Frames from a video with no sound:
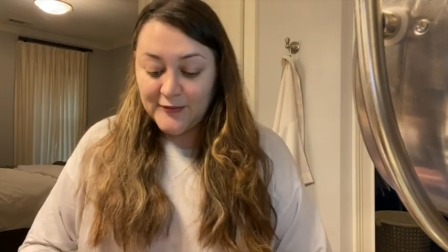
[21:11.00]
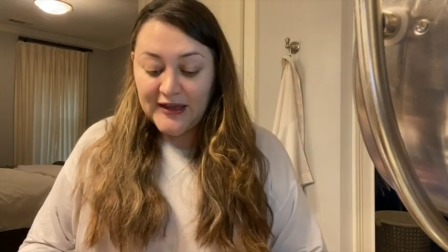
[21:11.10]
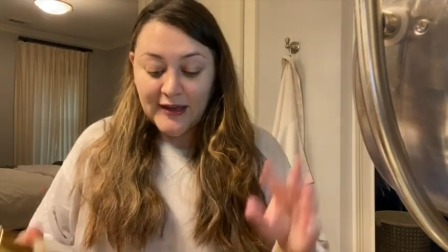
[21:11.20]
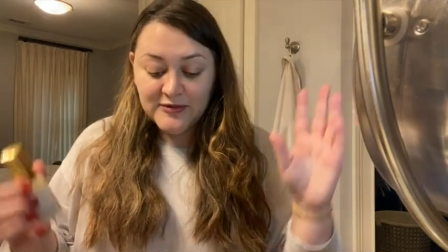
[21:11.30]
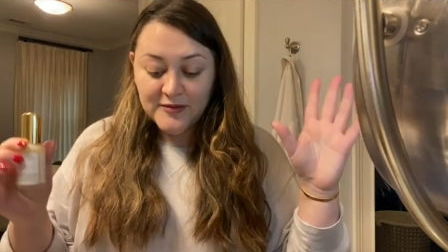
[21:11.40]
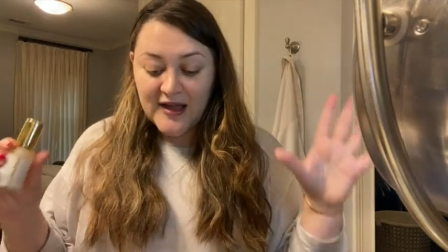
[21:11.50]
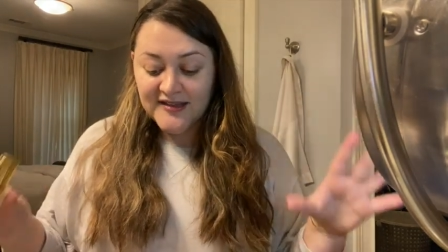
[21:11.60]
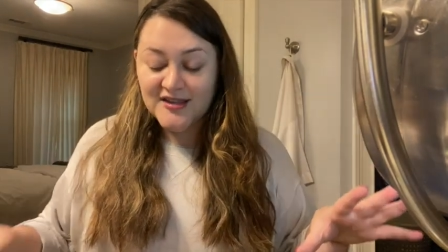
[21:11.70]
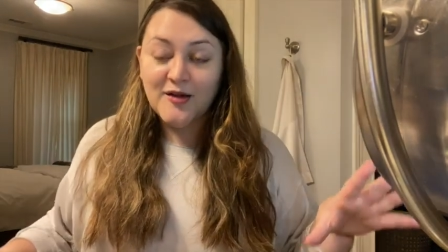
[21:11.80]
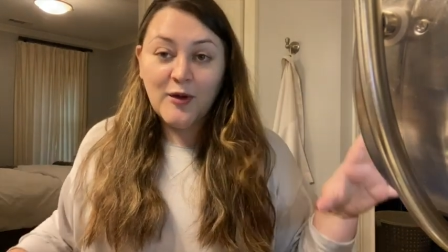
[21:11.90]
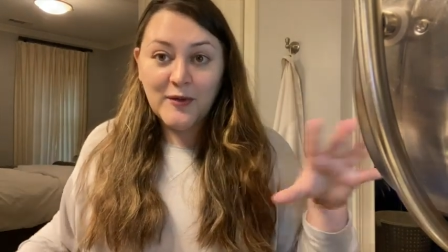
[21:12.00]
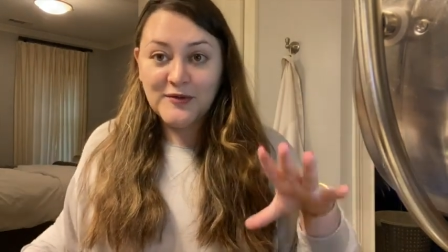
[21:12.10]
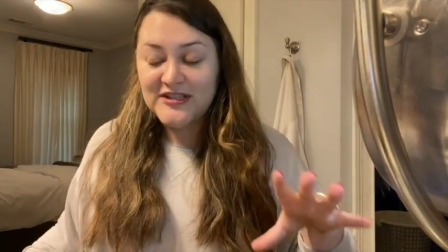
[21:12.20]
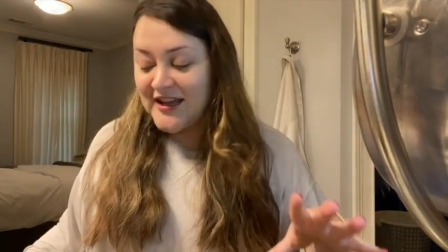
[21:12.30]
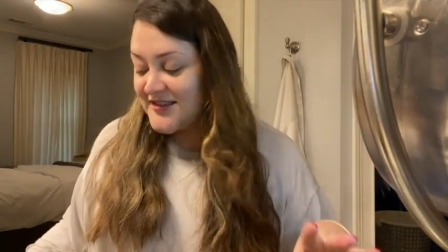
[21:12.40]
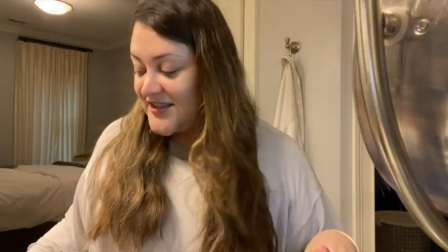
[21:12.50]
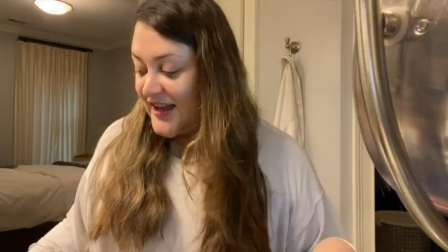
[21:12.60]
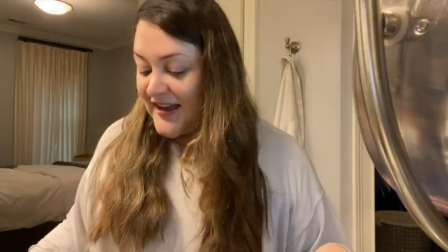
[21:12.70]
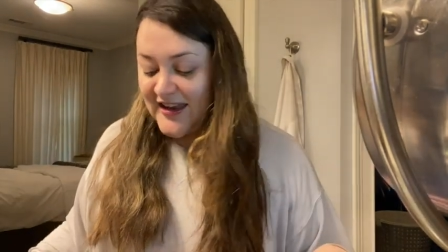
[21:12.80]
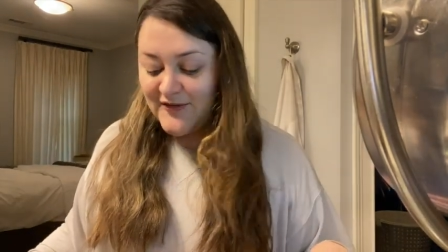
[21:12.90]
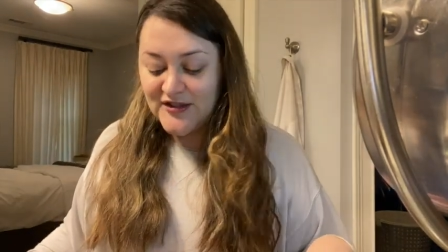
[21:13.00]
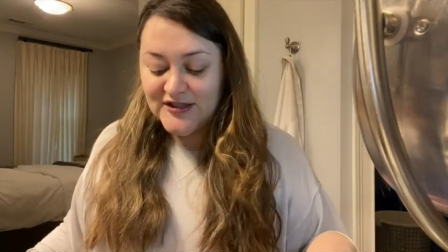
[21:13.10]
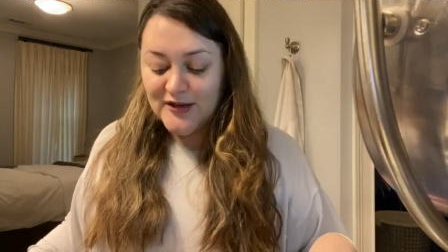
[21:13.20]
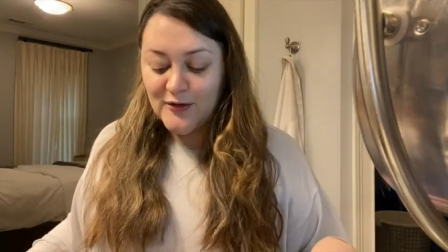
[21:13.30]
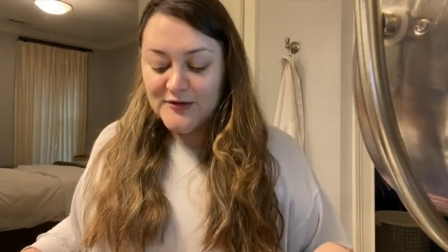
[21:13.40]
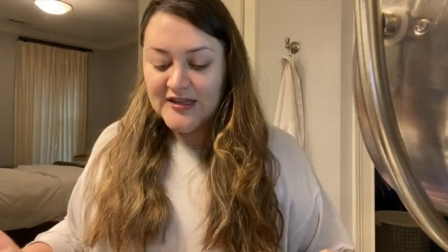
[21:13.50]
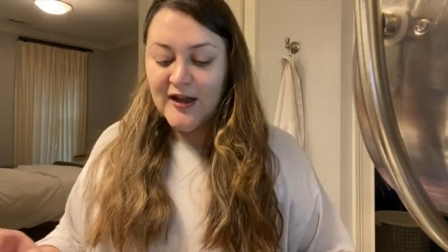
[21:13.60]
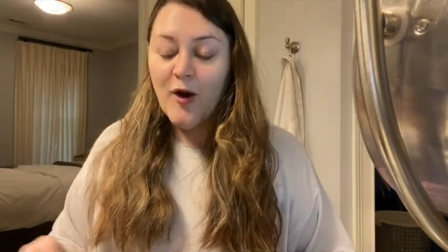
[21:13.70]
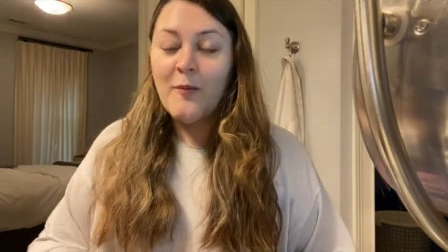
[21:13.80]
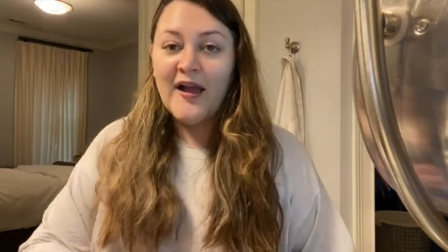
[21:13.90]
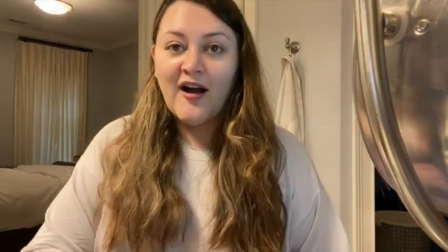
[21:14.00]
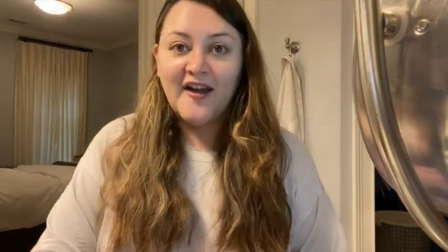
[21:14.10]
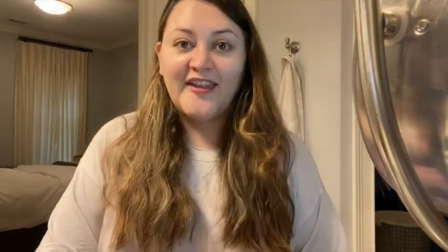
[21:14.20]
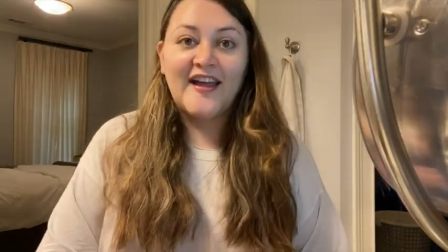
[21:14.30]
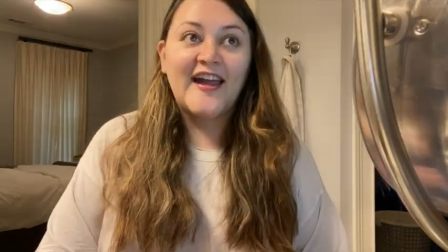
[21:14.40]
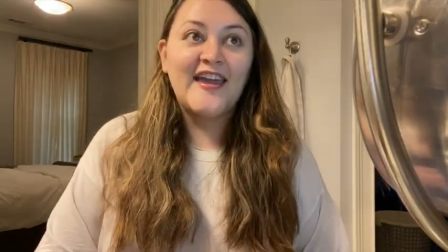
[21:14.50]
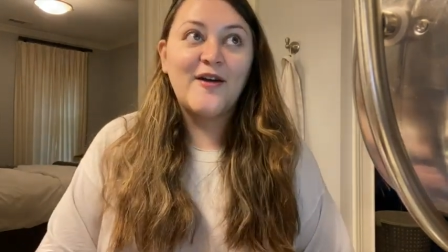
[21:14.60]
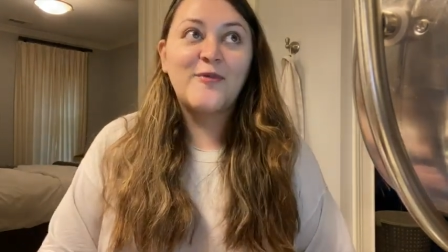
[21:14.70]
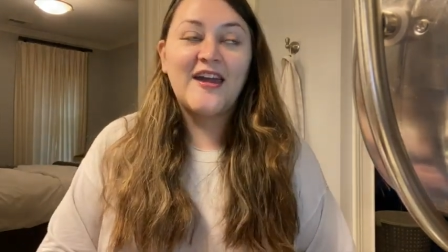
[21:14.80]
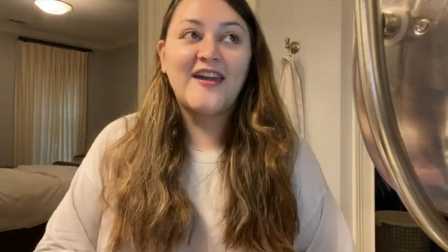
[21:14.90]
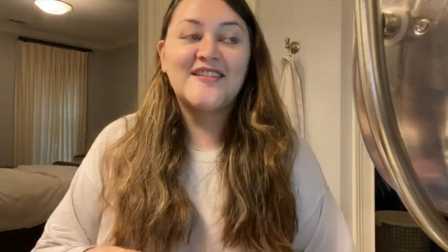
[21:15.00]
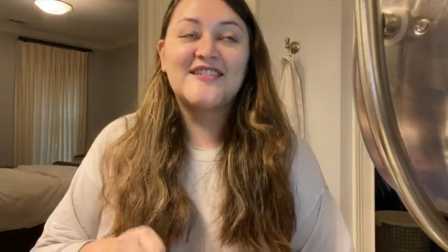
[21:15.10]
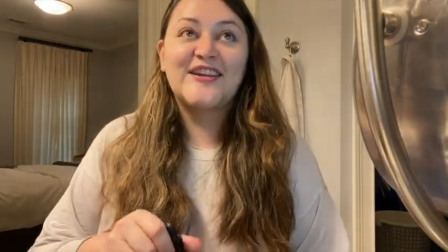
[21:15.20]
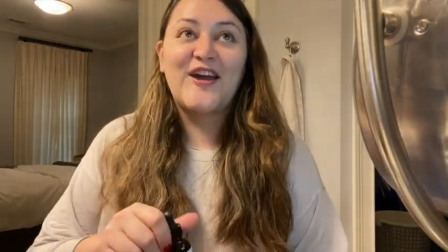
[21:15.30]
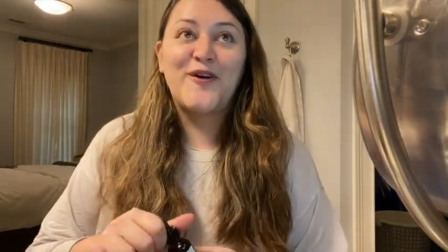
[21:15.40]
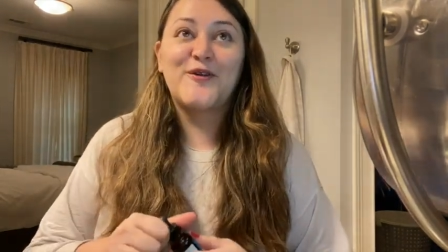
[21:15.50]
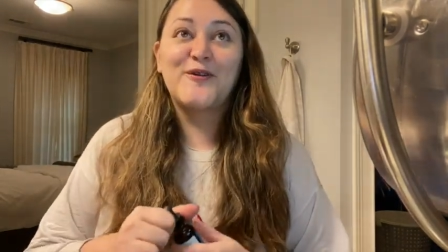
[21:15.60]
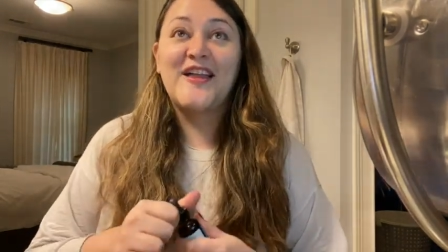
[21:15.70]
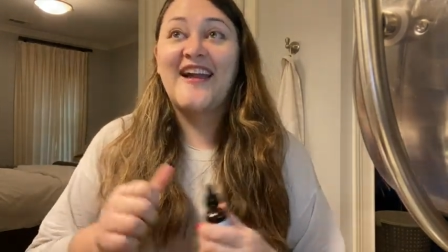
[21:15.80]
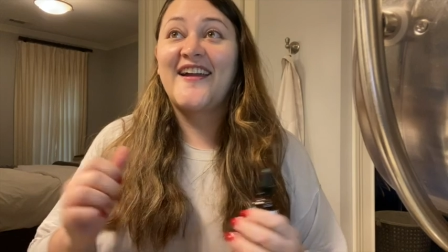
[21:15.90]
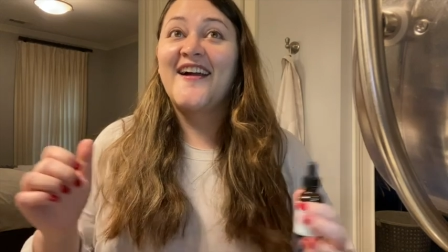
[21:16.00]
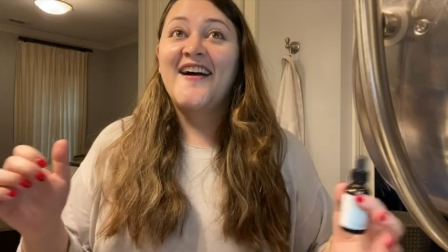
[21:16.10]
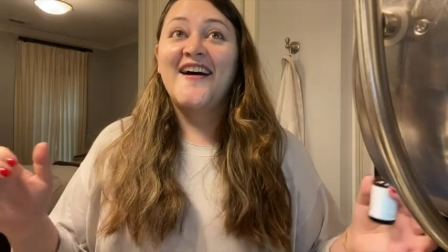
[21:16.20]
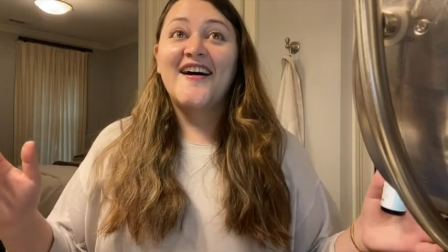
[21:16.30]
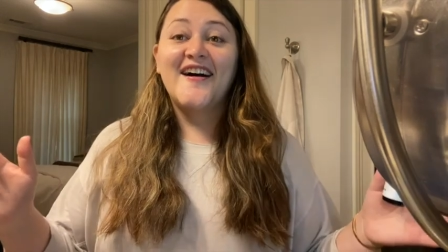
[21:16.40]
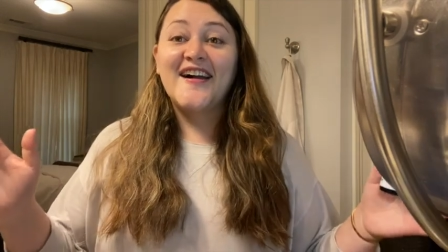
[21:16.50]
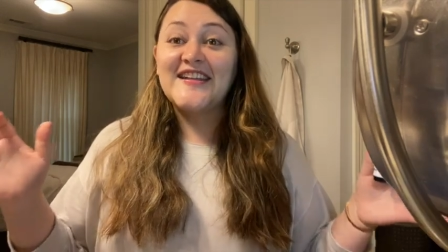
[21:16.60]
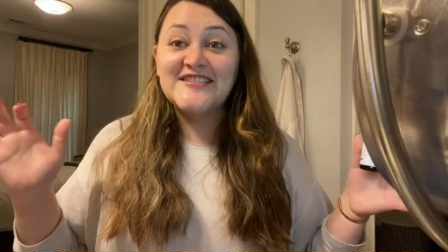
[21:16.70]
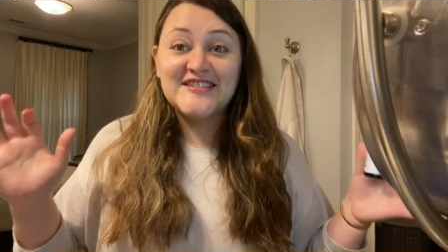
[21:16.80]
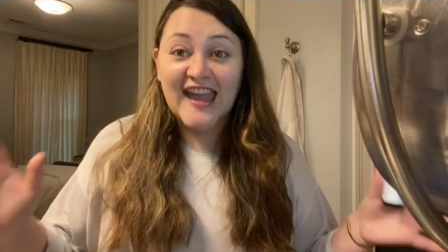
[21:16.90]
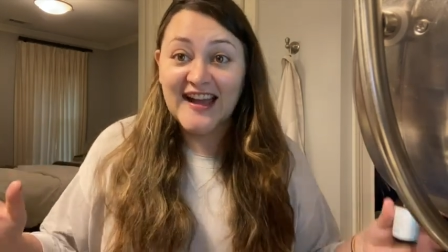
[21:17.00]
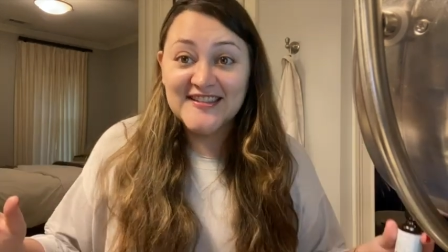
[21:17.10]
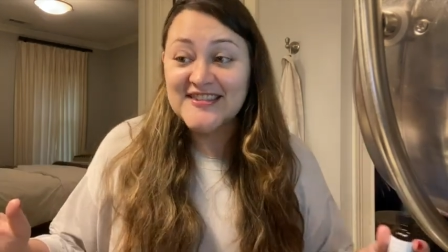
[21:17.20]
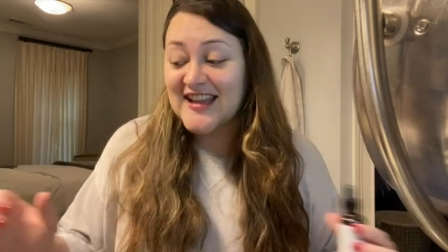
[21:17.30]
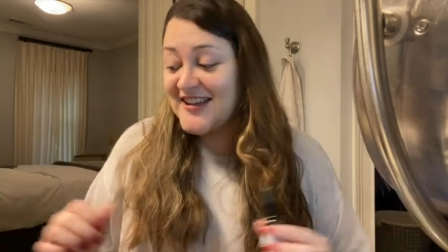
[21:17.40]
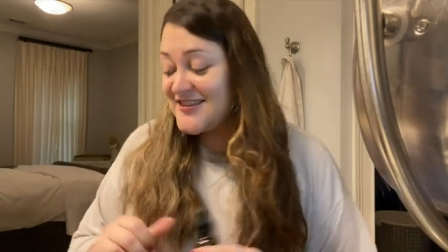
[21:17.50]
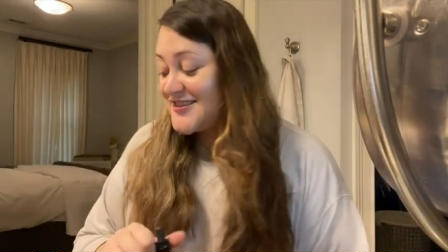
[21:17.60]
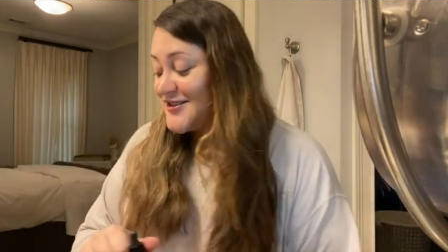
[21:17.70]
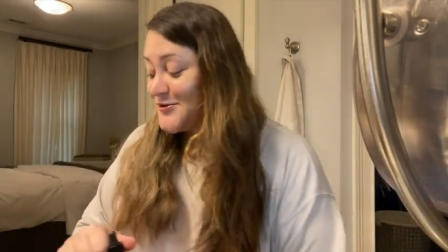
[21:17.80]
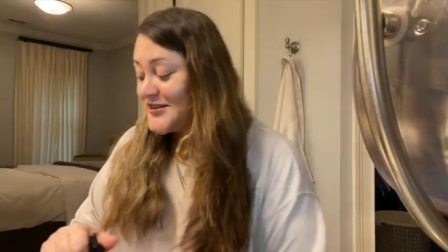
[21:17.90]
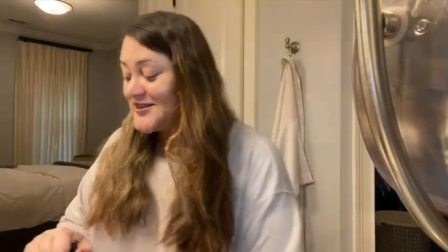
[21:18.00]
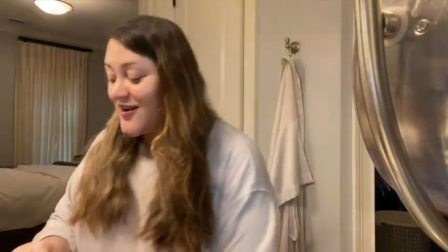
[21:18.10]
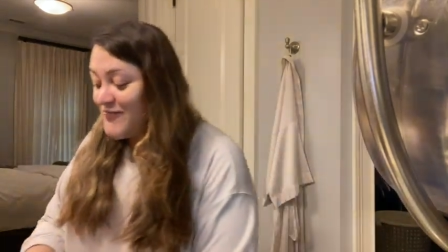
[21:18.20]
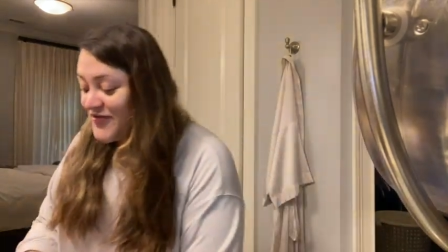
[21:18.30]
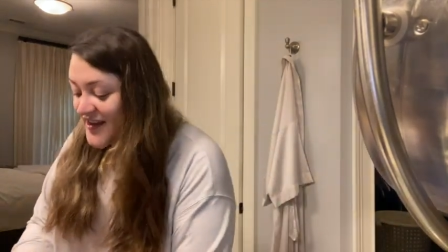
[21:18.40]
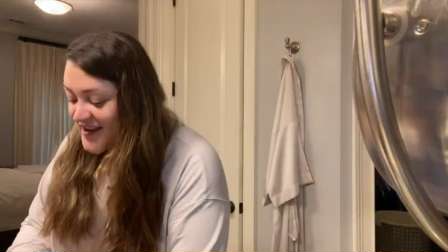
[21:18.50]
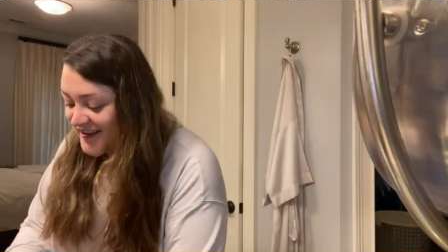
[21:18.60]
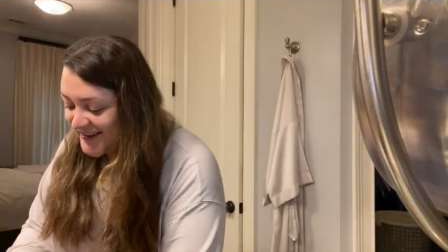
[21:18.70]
we kept our masks on while we were dancing. And even so, it was like, oh my God, like I can't wait to go to like and dance and do something.